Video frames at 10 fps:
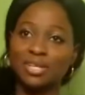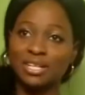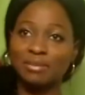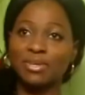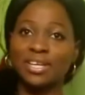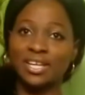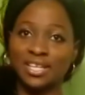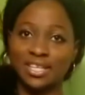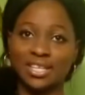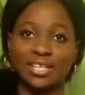
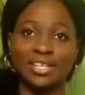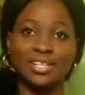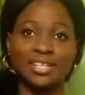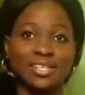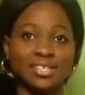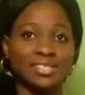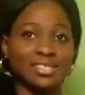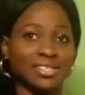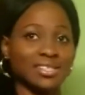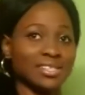Mikata.
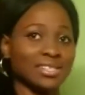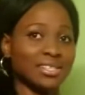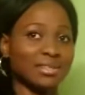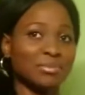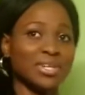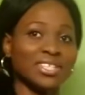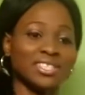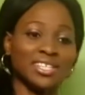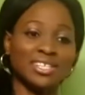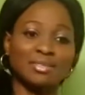Patience
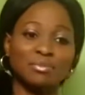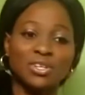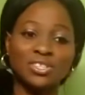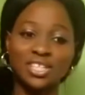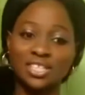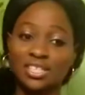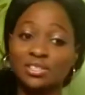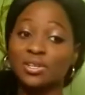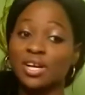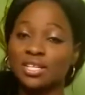Mawunyanyanyo Attipoe
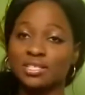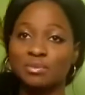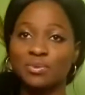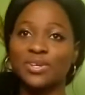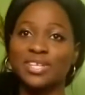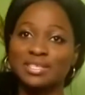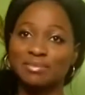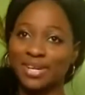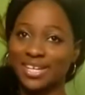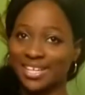is my name.
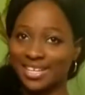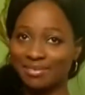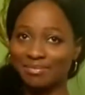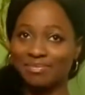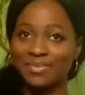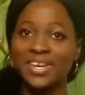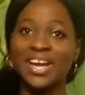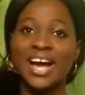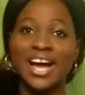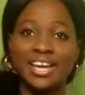I am 23
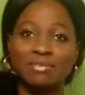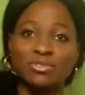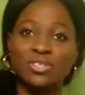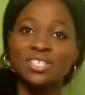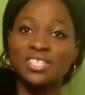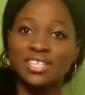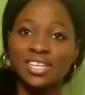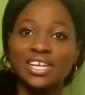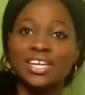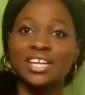years old and a
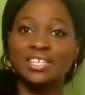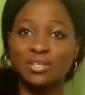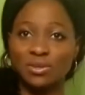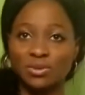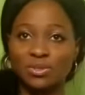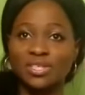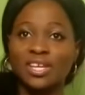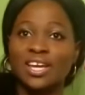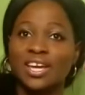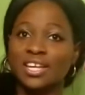fourth year medical
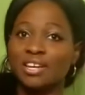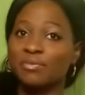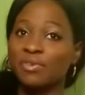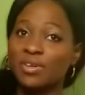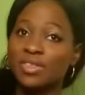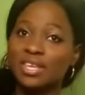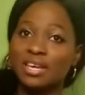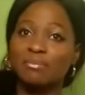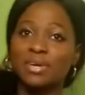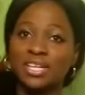student in
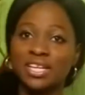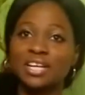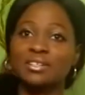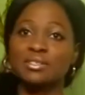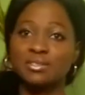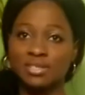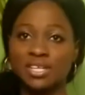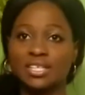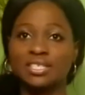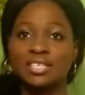Tver State Medical
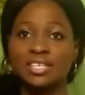Academy.